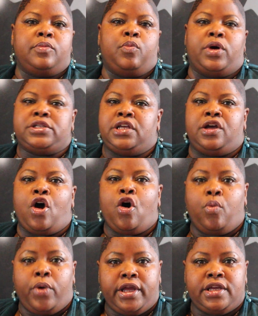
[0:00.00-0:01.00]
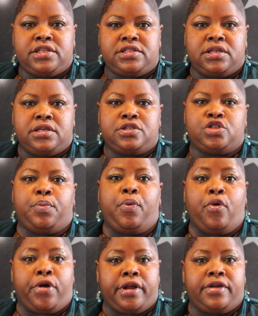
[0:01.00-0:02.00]
wasn't always
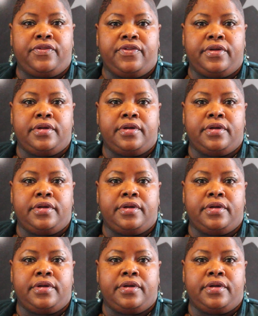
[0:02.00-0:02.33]
supportive